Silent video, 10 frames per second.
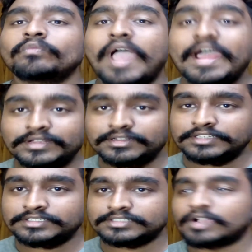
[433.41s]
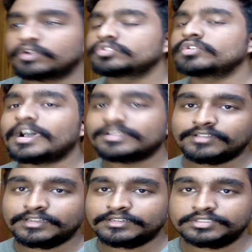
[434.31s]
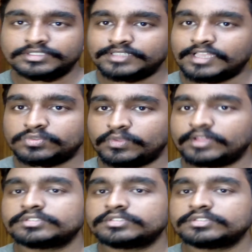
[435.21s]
where it reaches out to other industries as well.